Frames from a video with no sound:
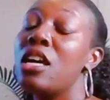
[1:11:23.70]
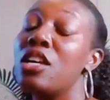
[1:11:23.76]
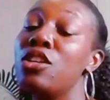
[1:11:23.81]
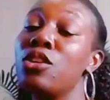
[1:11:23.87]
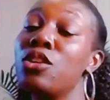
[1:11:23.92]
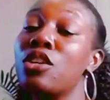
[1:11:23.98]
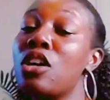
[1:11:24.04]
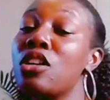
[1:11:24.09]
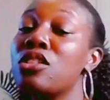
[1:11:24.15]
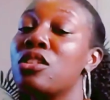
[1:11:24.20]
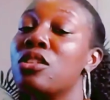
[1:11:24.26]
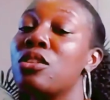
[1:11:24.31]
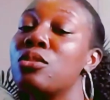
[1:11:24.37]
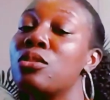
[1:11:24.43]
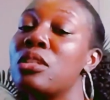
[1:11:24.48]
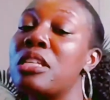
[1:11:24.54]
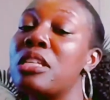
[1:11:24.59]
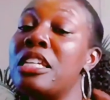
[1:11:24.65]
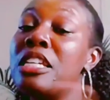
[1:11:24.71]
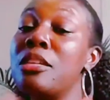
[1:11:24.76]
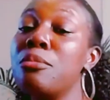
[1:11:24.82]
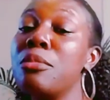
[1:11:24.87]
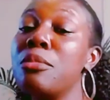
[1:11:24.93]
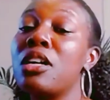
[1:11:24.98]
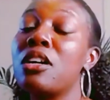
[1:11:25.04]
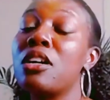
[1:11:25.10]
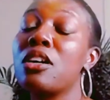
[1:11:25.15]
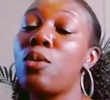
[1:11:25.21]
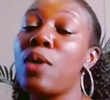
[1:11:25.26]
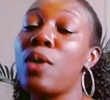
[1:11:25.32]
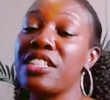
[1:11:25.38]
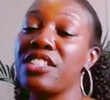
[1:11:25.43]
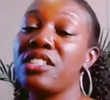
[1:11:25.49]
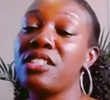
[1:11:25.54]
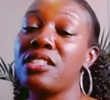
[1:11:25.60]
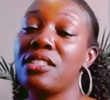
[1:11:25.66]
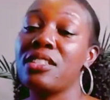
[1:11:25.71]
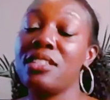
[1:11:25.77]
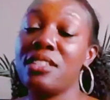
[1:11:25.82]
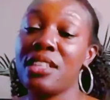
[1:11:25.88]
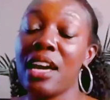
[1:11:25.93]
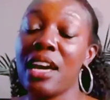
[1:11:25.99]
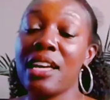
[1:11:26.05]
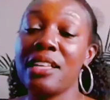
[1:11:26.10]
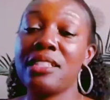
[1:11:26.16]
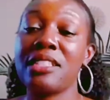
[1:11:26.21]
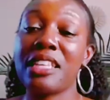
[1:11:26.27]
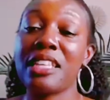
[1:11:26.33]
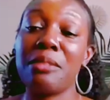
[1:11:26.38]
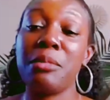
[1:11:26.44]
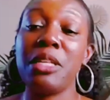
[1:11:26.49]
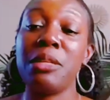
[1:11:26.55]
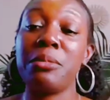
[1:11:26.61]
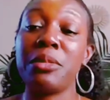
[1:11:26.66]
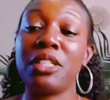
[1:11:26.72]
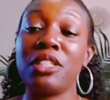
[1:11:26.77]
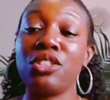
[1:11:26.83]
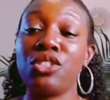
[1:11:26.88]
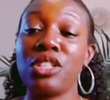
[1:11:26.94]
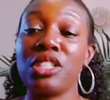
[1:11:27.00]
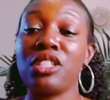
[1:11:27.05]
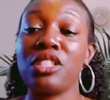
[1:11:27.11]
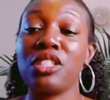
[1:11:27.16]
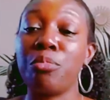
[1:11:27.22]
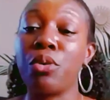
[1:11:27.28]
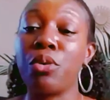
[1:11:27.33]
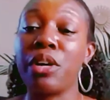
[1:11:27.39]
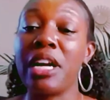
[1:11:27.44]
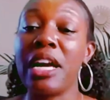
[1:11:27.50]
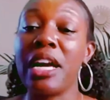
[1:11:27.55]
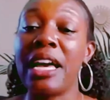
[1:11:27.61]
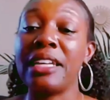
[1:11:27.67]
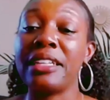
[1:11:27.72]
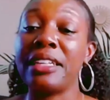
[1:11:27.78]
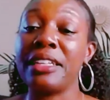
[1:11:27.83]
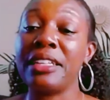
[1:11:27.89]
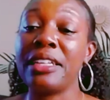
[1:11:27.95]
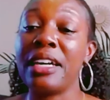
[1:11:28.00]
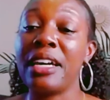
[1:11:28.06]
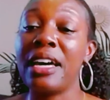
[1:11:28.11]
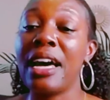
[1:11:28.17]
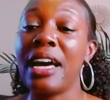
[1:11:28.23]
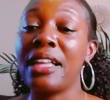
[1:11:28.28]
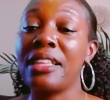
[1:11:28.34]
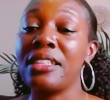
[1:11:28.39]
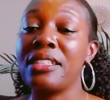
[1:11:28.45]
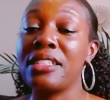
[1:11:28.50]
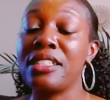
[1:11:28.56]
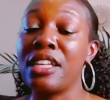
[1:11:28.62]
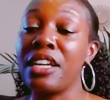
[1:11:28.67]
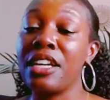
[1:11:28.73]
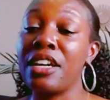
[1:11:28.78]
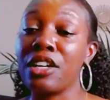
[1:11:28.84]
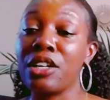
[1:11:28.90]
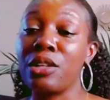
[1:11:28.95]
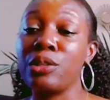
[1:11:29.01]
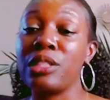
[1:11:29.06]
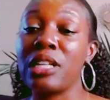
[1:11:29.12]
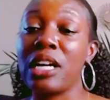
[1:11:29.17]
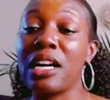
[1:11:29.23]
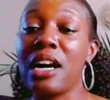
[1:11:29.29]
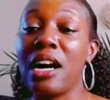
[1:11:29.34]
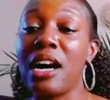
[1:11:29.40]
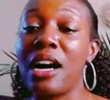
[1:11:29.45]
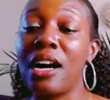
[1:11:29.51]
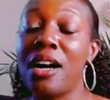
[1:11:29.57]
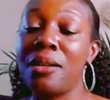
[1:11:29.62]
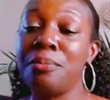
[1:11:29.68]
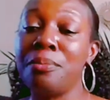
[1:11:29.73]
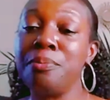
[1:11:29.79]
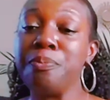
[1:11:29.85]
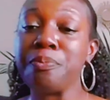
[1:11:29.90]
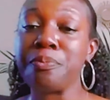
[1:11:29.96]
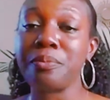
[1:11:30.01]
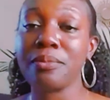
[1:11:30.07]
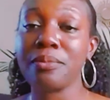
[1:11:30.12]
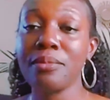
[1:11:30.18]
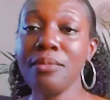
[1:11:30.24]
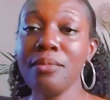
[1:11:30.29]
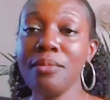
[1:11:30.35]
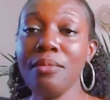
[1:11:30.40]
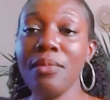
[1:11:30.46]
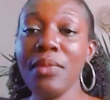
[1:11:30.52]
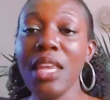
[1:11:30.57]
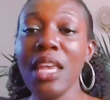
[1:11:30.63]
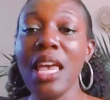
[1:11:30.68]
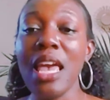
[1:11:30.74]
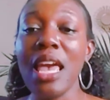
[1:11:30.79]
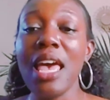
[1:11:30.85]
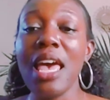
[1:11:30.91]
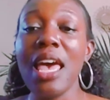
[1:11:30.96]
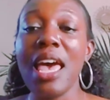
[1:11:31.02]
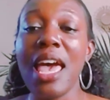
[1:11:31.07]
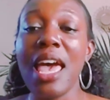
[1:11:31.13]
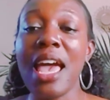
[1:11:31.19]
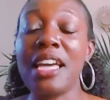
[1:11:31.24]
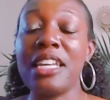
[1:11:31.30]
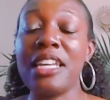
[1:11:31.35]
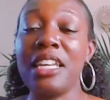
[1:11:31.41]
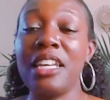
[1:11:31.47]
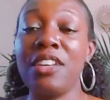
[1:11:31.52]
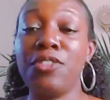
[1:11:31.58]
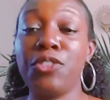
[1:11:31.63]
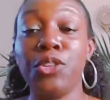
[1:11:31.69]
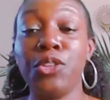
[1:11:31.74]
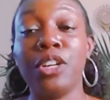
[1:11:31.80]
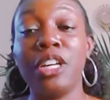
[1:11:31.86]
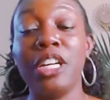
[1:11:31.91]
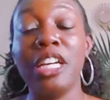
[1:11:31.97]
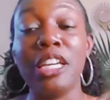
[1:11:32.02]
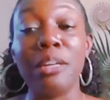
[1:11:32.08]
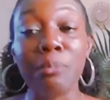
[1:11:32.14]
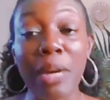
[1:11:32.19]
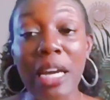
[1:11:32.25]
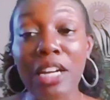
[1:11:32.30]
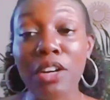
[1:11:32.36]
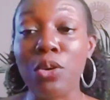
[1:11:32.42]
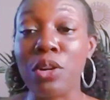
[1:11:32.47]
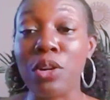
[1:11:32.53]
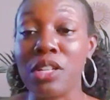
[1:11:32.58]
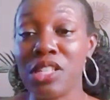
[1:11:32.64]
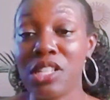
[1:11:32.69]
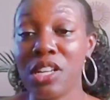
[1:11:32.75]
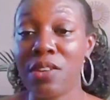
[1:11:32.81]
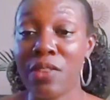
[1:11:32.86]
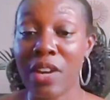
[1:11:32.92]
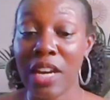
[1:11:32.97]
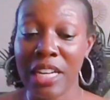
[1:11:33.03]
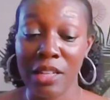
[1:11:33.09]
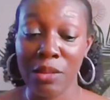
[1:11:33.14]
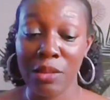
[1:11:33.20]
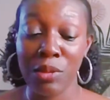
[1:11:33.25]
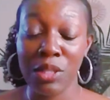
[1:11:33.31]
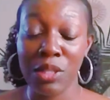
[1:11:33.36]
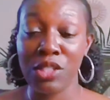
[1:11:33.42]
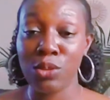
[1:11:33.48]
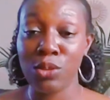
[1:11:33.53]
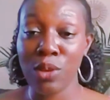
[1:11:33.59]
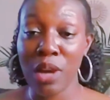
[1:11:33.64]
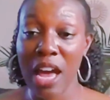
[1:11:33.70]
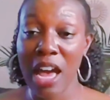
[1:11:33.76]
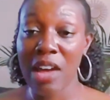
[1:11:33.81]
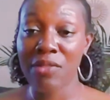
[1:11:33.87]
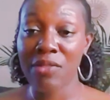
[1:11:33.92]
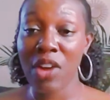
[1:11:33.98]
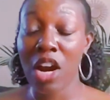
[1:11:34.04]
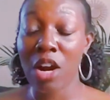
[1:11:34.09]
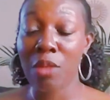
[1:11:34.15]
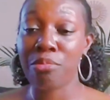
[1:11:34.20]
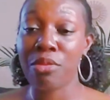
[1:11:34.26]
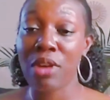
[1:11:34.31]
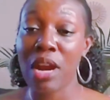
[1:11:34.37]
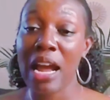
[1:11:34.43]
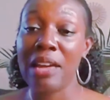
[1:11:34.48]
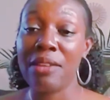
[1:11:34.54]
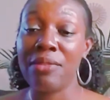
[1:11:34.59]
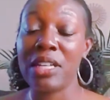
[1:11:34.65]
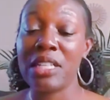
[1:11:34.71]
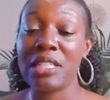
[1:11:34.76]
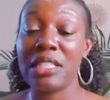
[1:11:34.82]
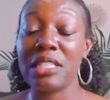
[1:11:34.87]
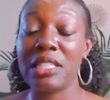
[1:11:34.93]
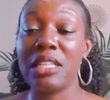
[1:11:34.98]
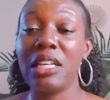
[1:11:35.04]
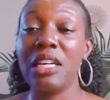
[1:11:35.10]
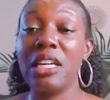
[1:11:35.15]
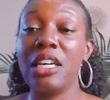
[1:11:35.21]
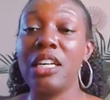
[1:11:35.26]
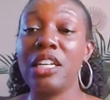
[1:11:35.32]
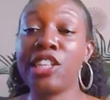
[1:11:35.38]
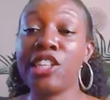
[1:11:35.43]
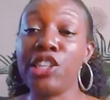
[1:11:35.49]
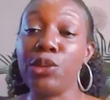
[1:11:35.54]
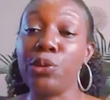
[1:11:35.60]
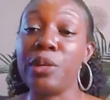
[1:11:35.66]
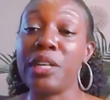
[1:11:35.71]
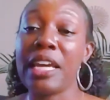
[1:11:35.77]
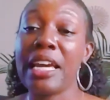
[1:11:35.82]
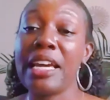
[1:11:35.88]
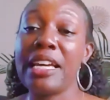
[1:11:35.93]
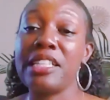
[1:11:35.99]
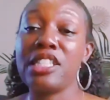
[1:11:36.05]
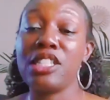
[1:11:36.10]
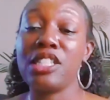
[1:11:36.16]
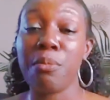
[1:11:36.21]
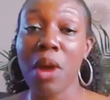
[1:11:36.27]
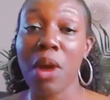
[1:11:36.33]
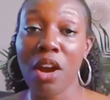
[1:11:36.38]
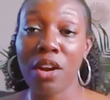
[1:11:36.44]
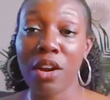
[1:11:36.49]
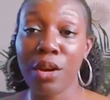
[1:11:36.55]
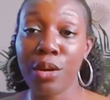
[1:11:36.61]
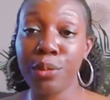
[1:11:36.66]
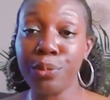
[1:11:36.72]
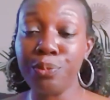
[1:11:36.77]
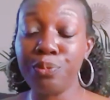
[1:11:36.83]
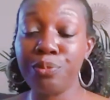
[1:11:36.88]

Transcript: You can also email questions to that same email address, support at nanaalicenyarko.com. And if you're in my course already, we do have our private Q&A tomorrow.